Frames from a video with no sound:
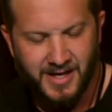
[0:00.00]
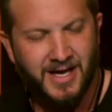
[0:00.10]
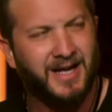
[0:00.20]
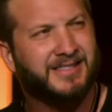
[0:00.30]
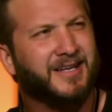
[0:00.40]

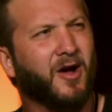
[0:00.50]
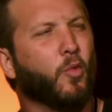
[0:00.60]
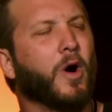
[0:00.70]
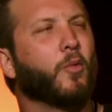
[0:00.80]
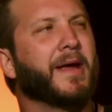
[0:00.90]
It's not
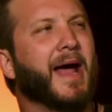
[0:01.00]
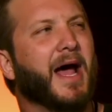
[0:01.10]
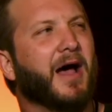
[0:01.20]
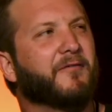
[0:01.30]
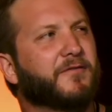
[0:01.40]
what we
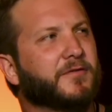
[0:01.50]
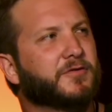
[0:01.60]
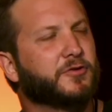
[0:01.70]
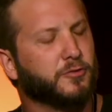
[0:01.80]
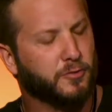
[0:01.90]
have
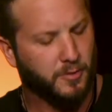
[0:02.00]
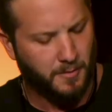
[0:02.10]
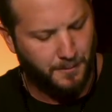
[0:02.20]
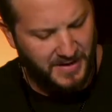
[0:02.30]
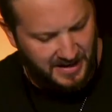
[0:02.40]
to
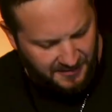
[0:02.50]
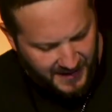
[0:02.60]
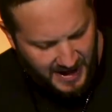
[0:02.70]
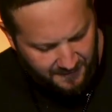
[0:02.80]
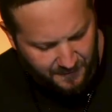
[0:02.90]
be
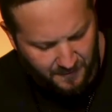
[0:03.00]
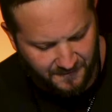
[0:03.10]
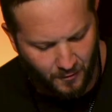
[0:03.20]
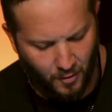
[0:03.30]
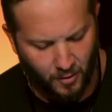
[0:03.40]
thankful
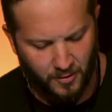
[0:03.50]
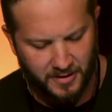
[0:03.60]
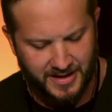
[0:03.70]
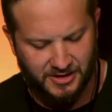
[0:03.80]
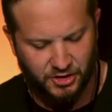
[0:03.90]
for,
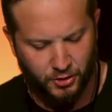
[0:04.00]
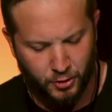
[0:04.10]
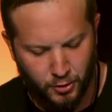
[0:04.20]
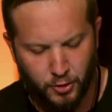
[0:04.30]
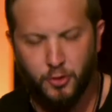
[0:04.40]
it's
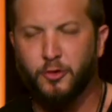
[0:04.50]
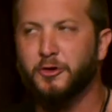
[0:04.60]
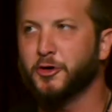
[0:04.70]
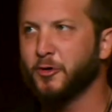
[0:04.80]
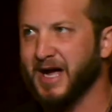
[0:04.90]
who
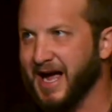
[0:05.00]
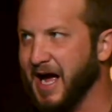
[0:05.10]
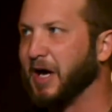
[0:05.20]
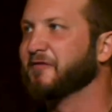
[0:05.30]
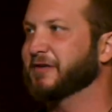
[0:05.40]
you
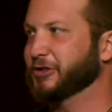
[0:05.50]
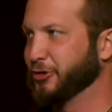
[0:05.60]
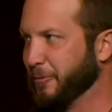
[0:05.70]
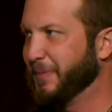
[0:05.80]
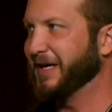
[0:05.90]
have
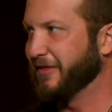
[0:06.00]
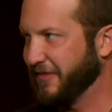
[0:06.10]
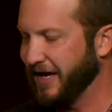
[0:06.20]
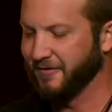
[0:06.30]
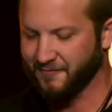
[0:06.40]
to be
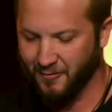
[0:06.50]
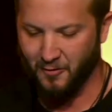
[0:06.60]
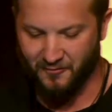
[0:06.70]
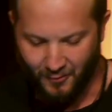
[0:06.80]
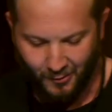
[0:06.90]
thankful
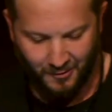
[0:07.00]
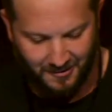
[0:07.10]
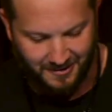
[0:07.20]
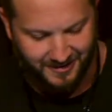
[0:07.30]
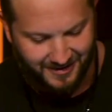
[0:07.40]

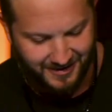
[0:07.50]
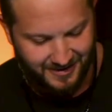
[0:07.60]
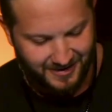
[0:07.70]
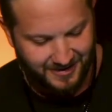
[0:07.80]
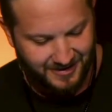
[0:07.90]
for.
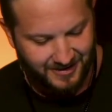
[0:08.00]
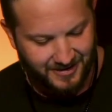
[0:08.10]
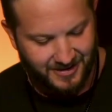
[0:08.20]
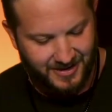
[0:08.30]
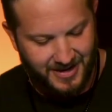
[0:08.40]

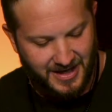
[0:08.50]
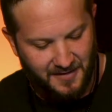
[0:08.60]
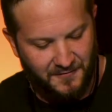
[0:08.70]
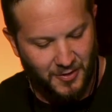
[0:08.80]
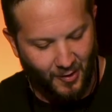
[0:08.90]

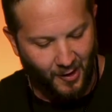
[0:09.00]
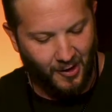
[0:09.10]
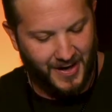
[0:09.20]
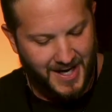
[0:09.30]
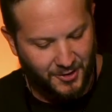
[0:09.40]
If you
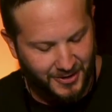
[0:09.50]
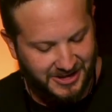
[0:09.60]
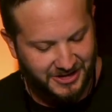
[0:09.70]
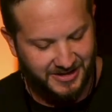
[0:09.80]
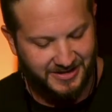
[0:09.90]
are a
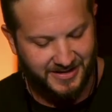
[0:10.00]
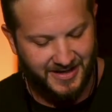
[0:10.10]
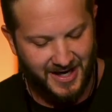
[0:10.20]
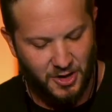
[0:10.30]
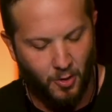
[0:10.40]
Christian
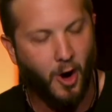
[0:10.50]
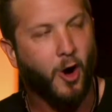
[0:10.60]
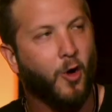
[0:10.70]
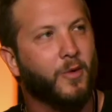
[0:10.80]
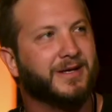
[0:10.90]
today, you
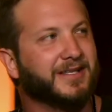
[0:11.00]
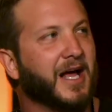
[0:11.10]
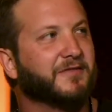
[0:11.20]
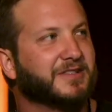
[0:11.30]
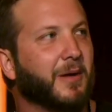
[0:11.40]
always
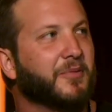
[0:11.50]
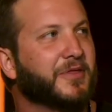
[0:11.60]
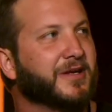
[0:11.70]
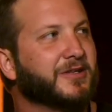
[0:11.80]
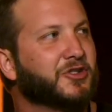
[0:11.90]
have
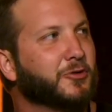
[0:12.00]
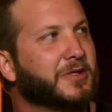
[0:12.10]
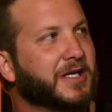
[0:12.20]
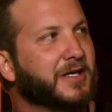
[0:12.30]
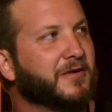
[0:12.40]
something to
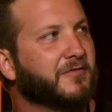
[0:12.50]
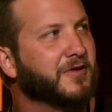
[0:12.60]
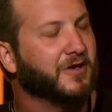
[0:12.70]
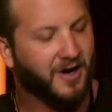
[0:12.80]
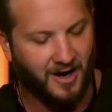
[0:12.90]
give
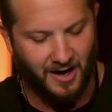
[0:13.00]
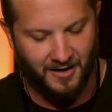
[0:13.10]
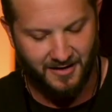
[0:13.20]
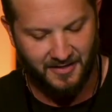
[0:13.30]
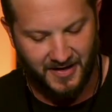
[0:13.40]

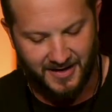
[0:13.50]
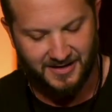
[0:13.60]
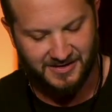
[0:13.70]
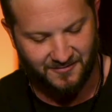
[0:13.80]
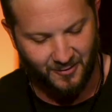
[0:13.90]
God
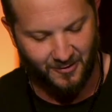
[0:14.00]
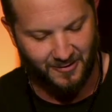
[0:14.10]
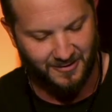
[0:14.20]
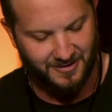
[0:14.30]
thanks for,